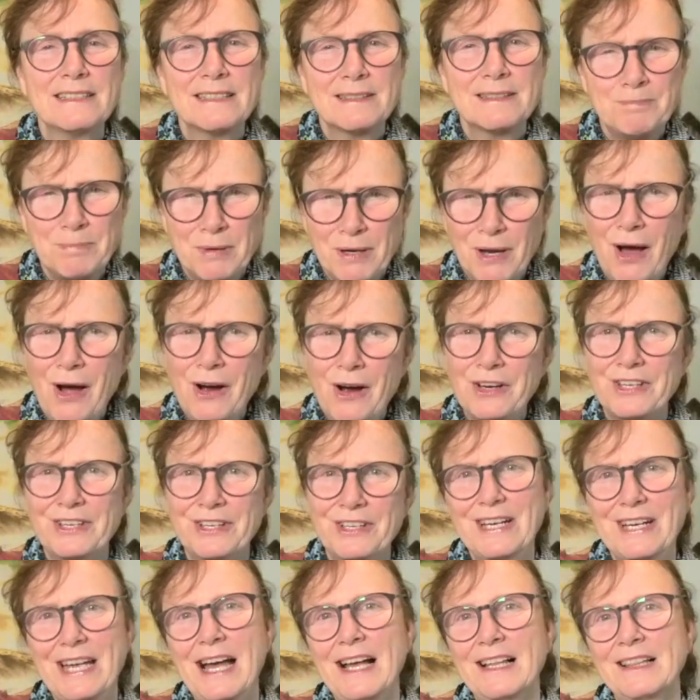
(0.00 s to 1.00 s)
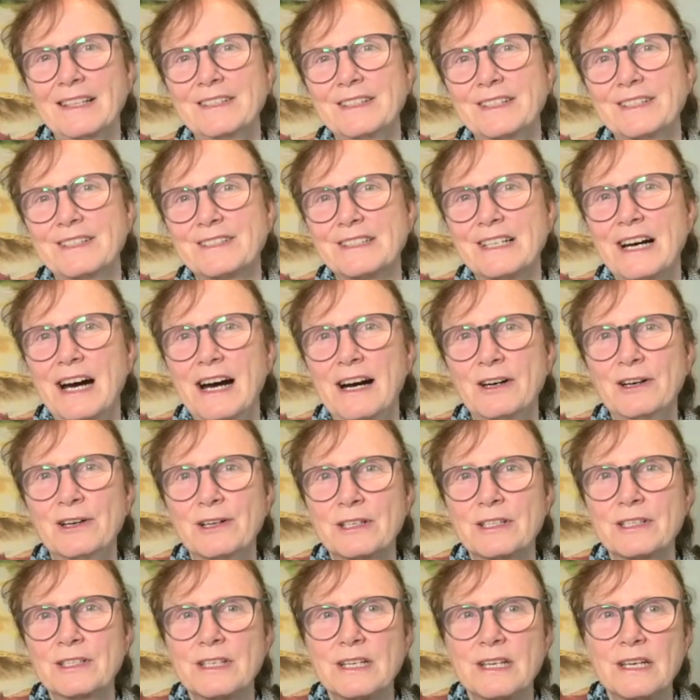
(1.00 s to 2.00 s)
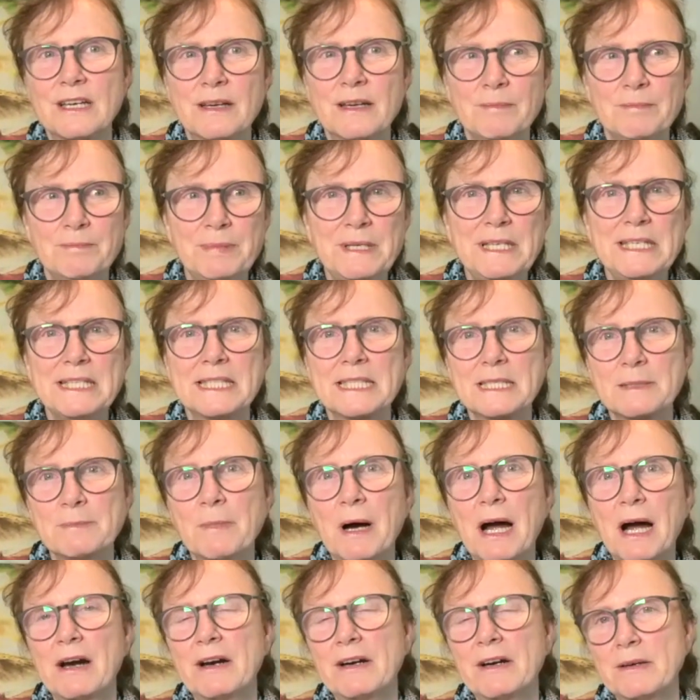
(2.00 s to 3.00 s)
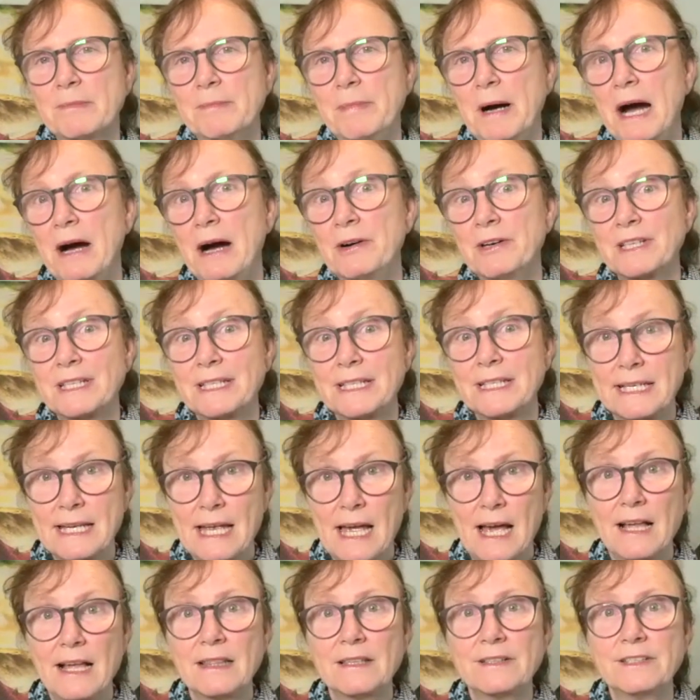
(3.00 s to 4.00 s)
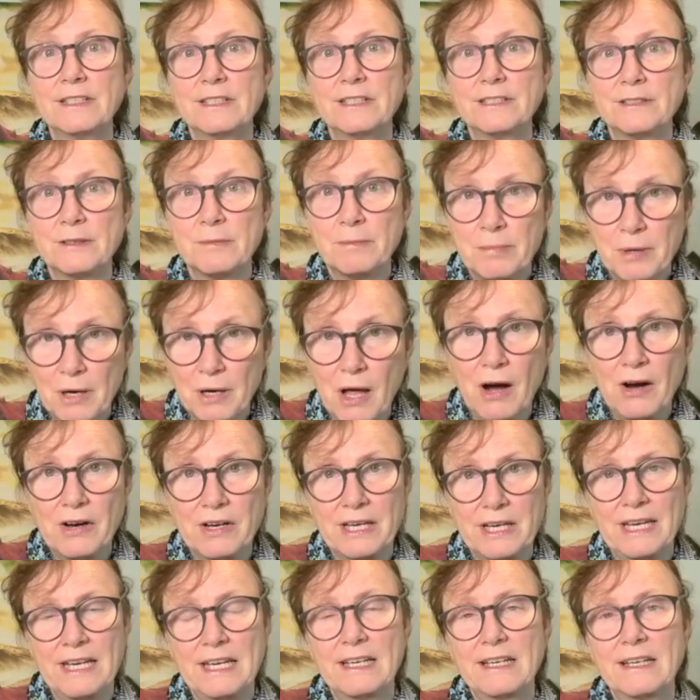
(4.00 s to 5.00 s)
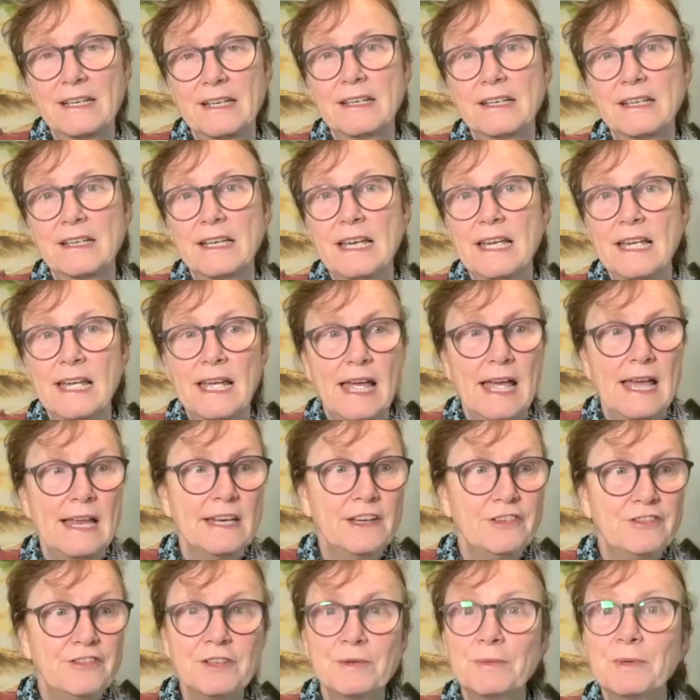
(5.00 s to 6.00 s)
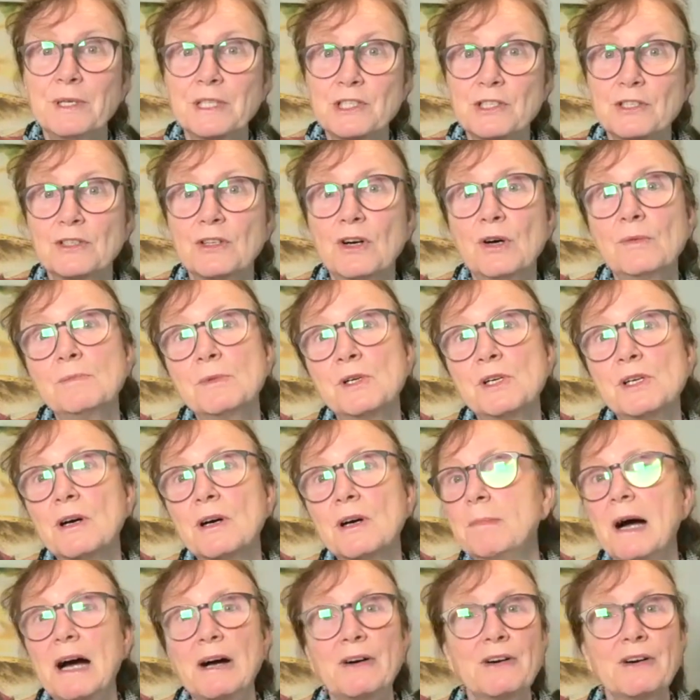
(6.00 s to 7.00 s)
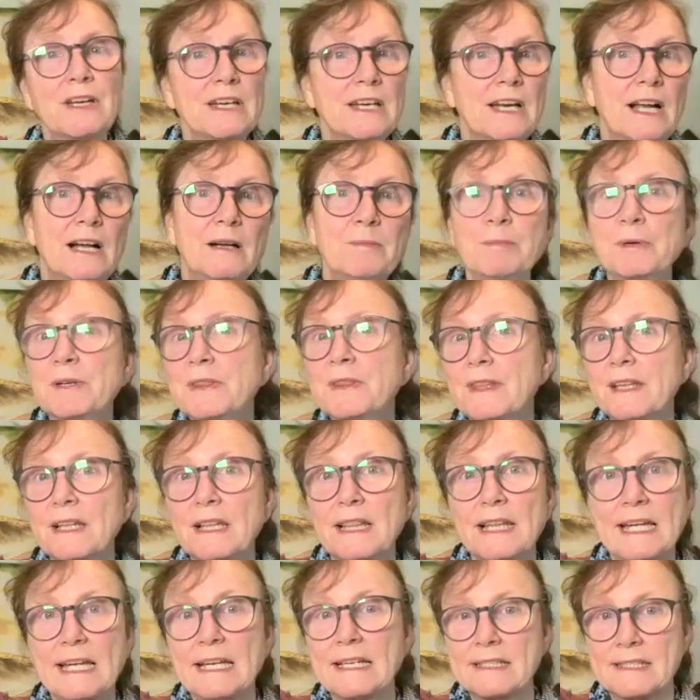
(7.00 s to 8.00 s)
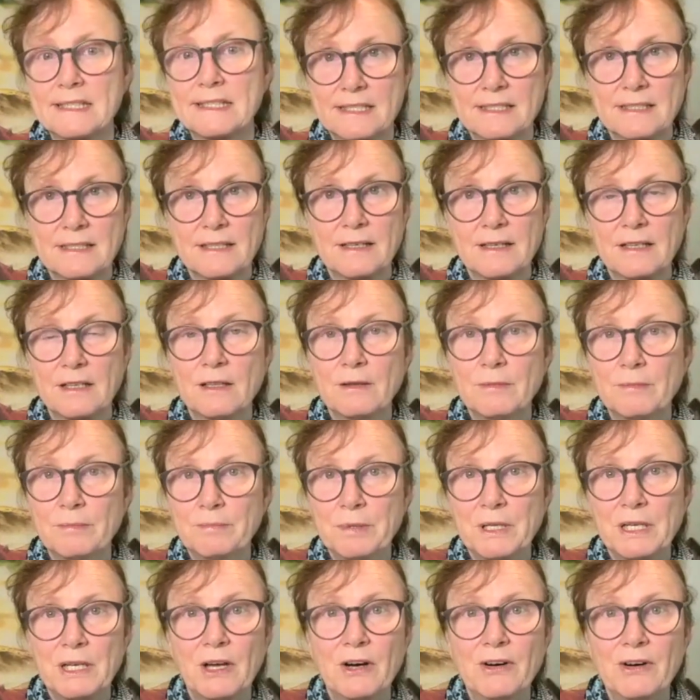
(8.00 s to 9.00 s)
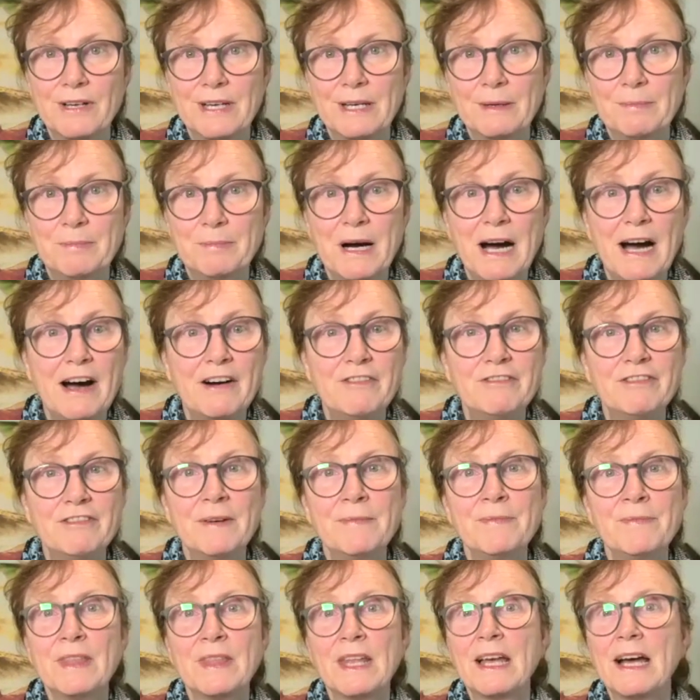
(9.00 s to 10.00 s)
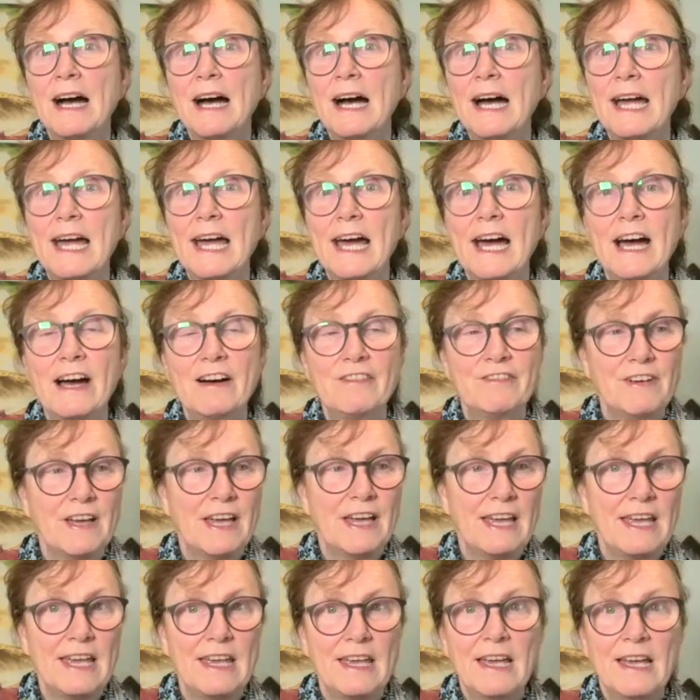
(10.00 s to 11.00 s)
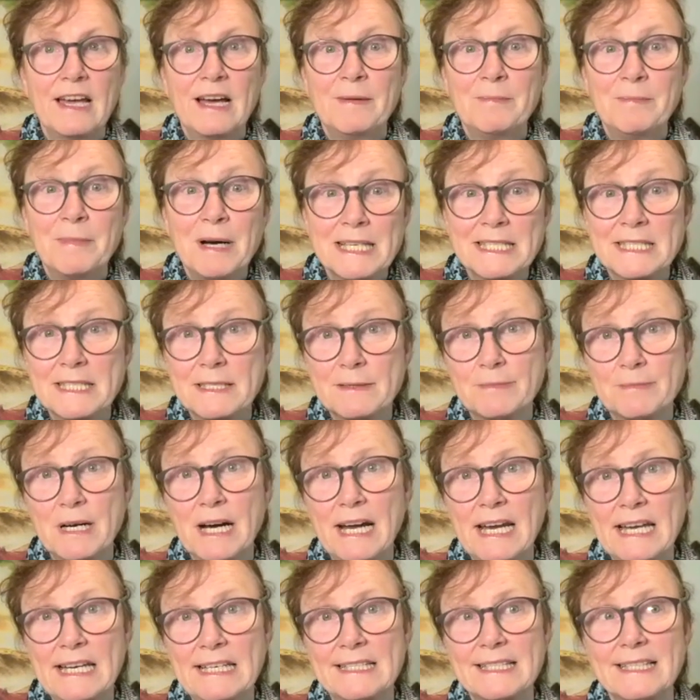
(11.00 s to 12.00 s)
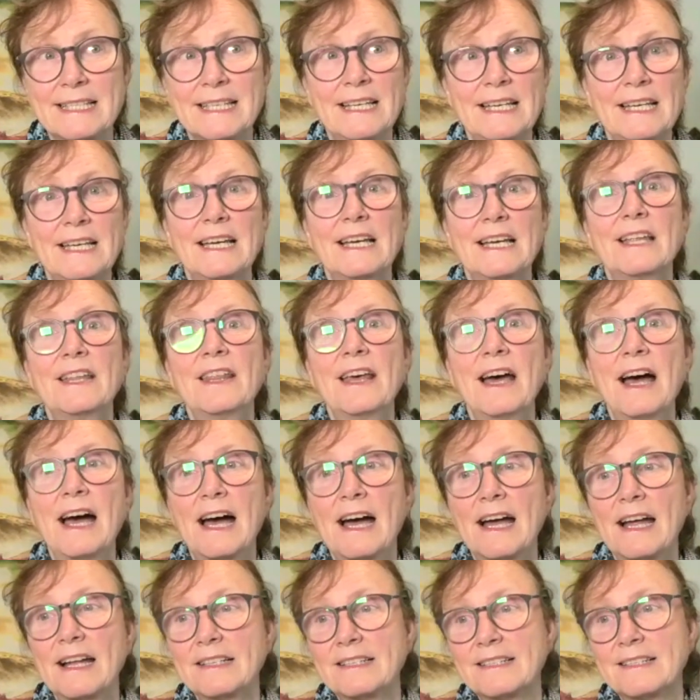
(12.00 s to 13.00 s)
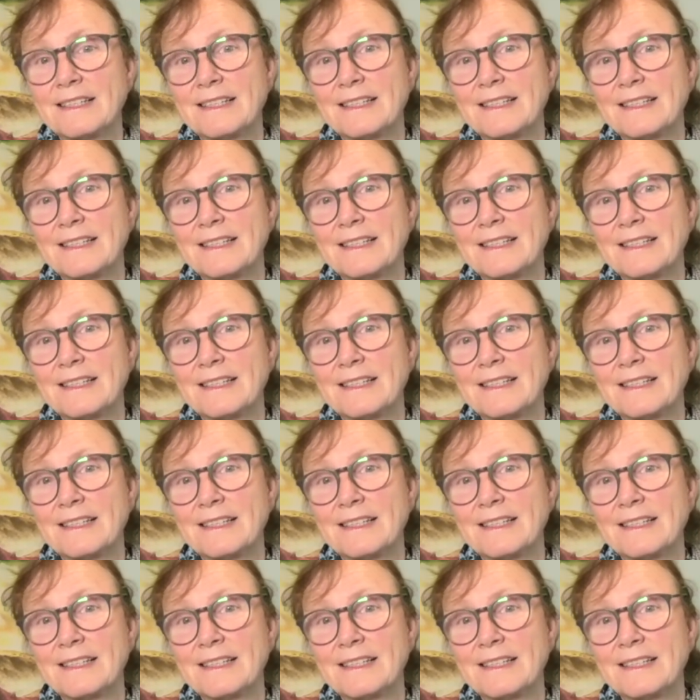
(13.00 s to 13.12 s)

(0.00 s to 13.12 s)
block your calendar out. Be smart about calendar blocking. And if you want to know more about it, I'll put the links below and above. I have a mastermind that